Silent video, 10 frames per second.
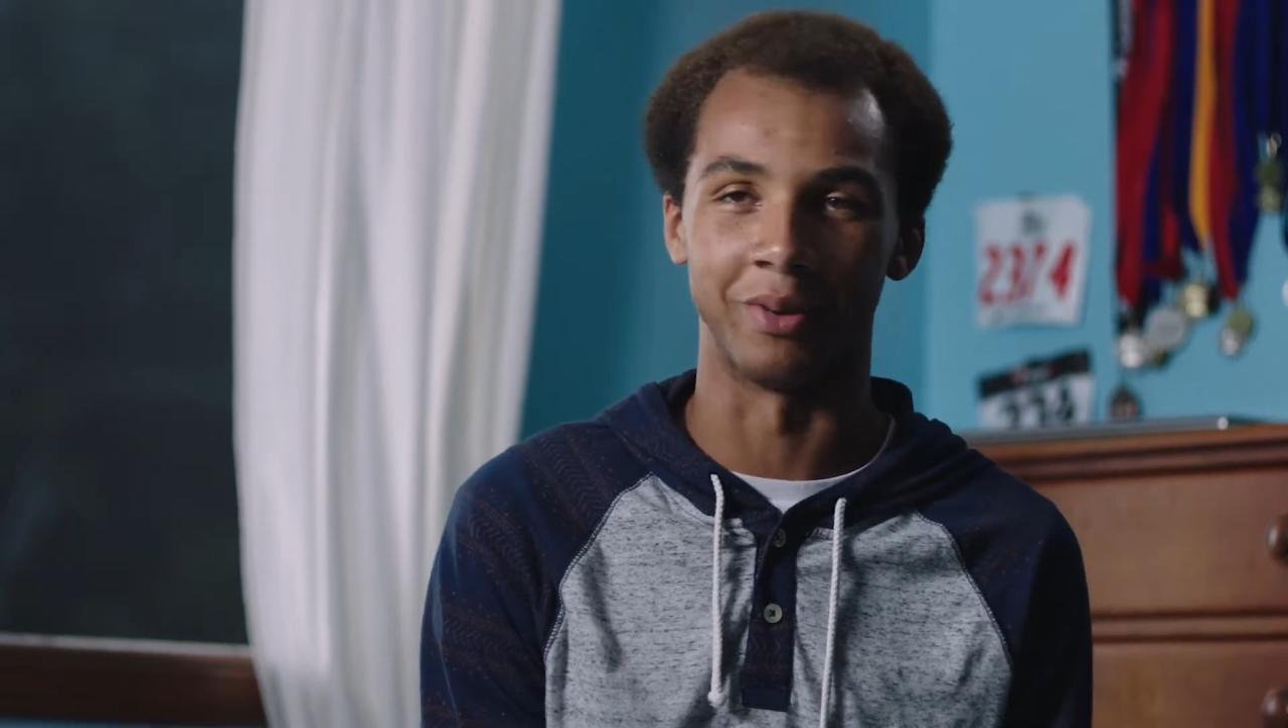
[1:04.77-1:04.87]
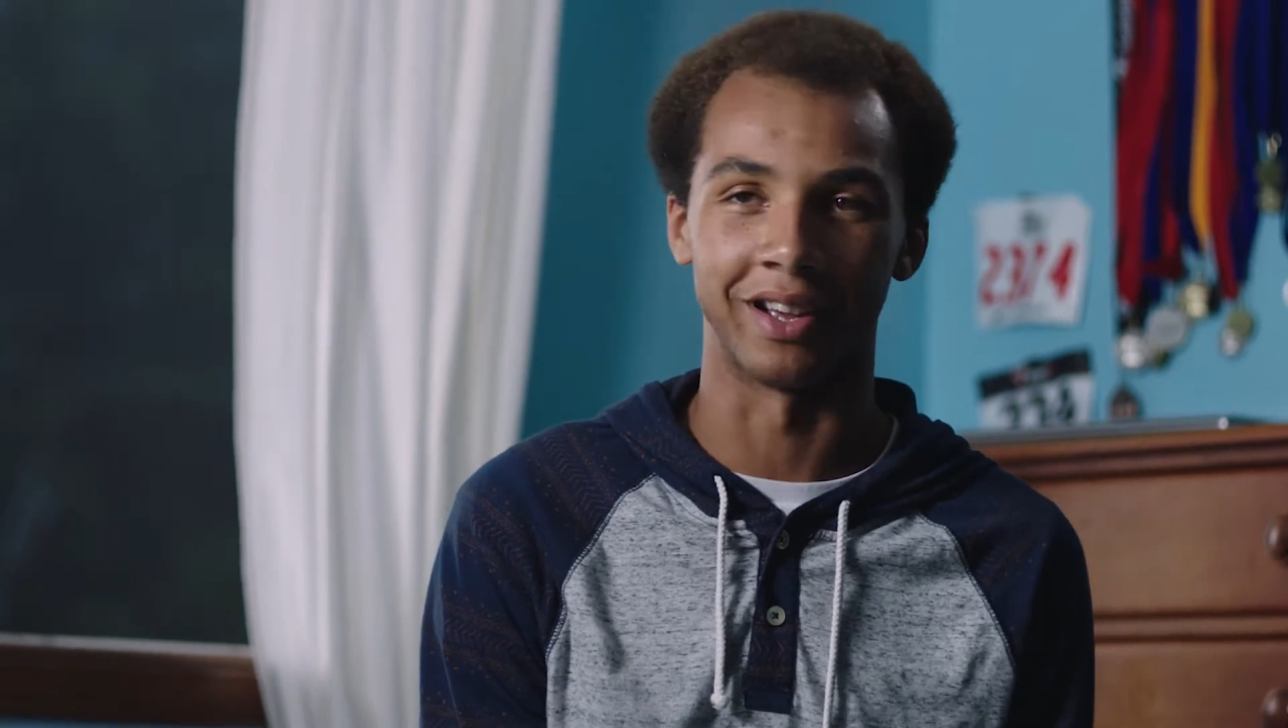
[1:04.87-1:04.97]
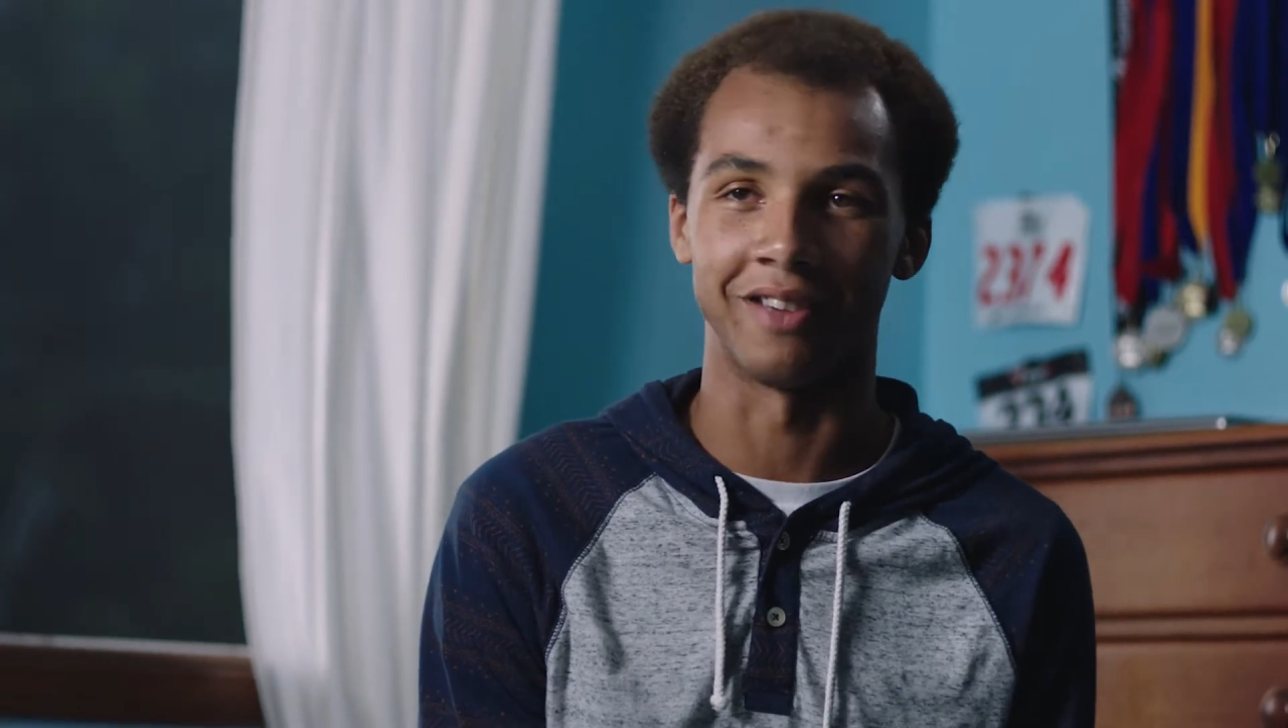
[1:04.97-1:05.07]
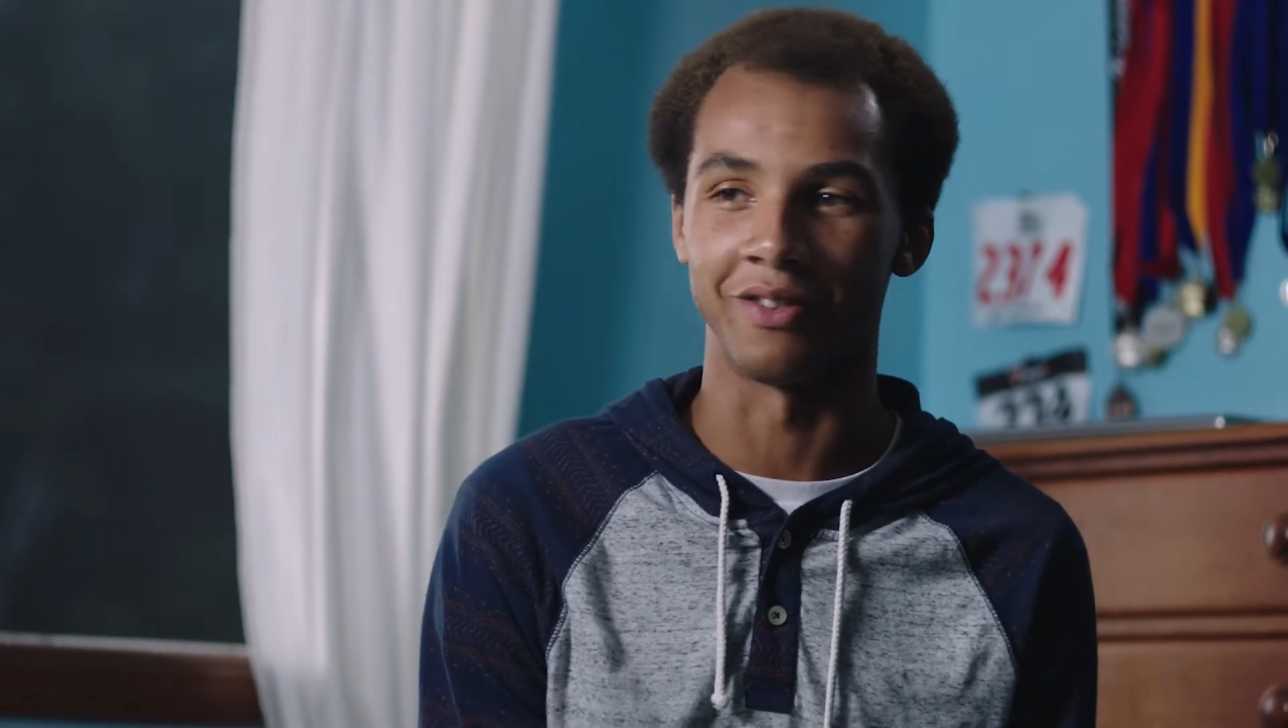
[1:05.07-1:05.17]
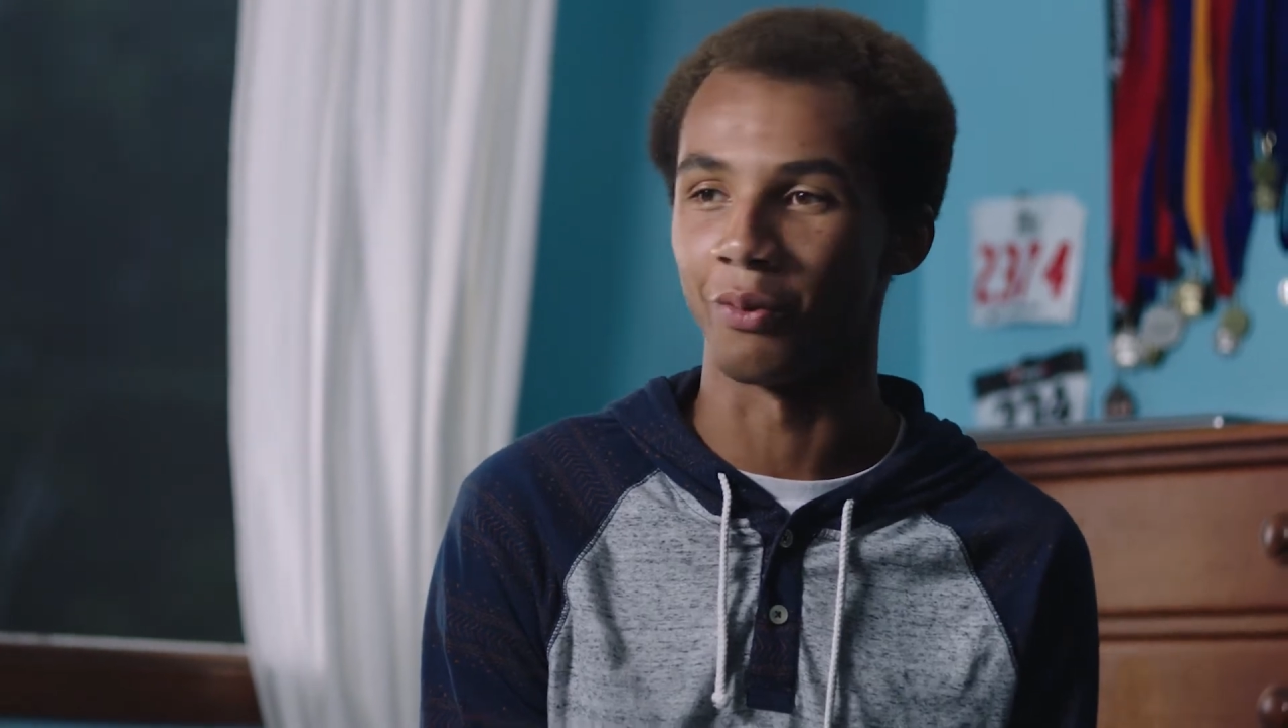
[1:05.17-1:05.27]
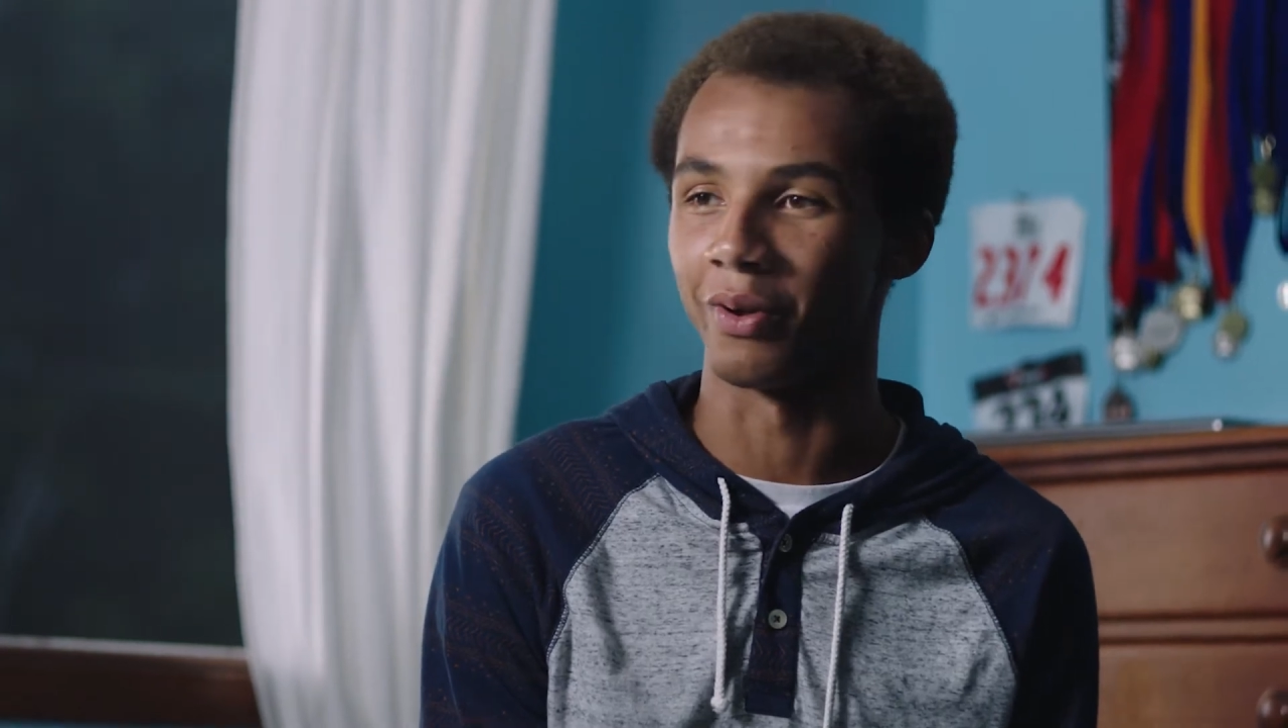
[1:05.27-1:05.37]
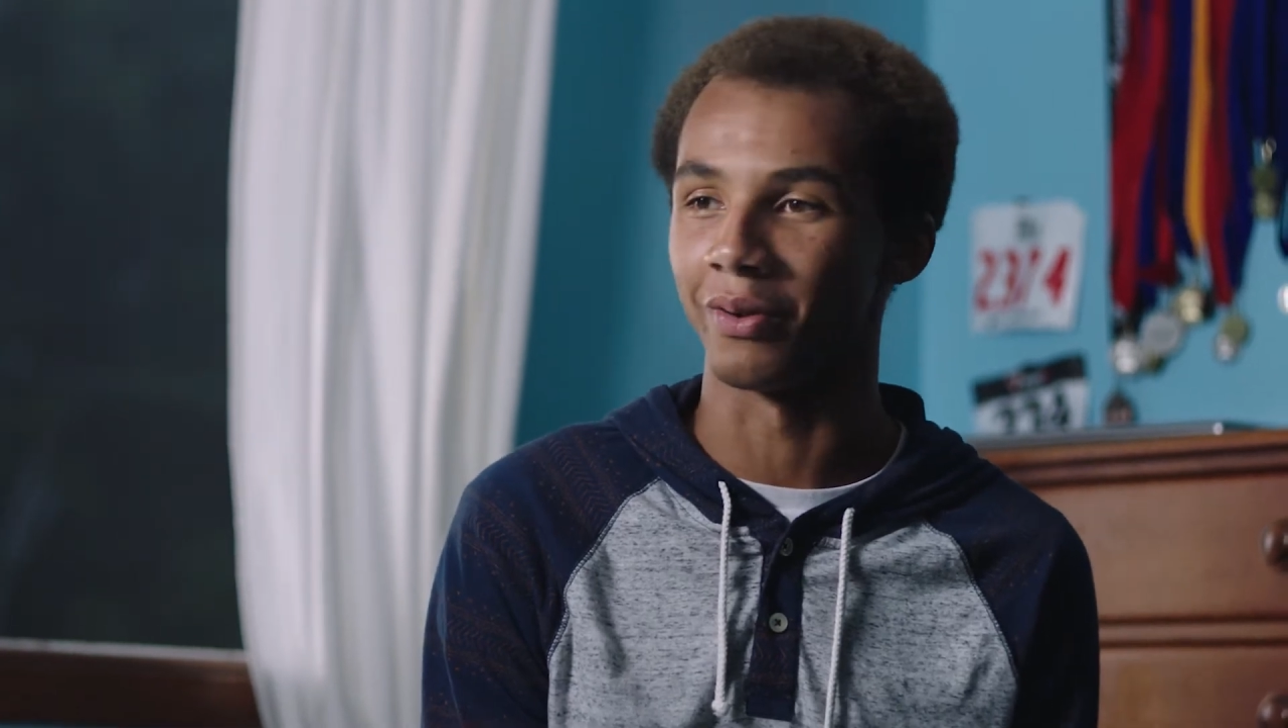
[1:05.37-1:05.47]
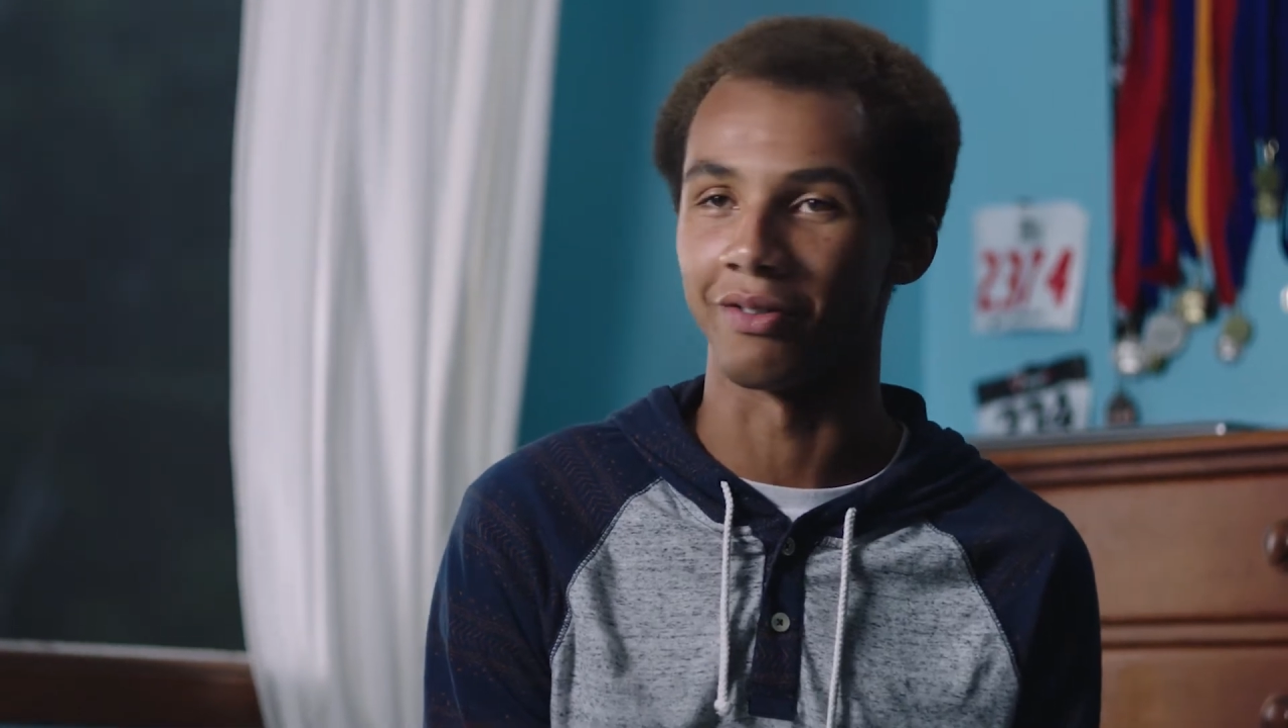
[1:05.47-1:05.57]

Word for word: like even though we were